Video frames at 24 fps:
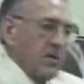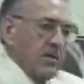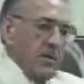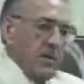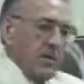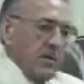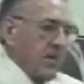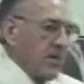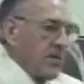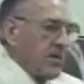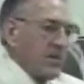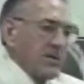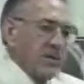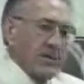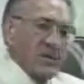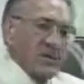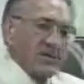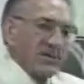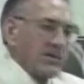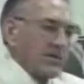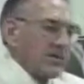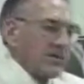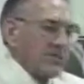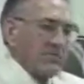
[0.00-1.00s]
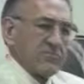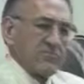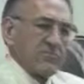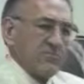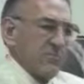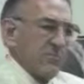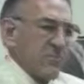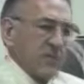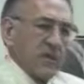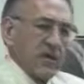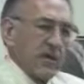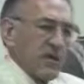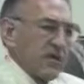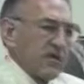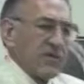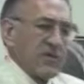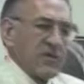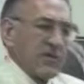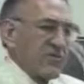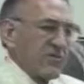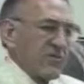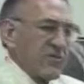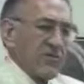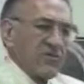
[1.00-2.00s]
Oh, listen, it's
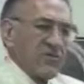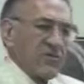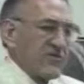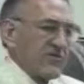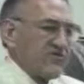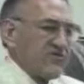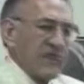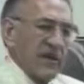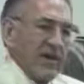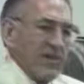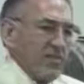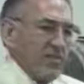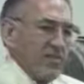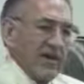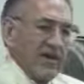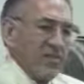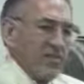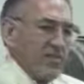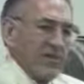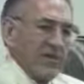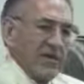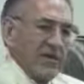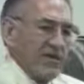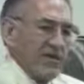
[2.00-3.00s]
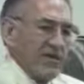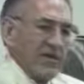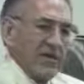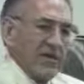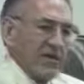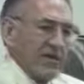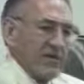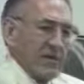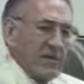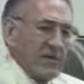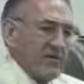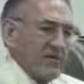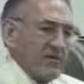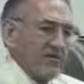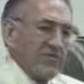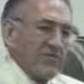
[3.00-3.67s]
a nervous, bound up race today.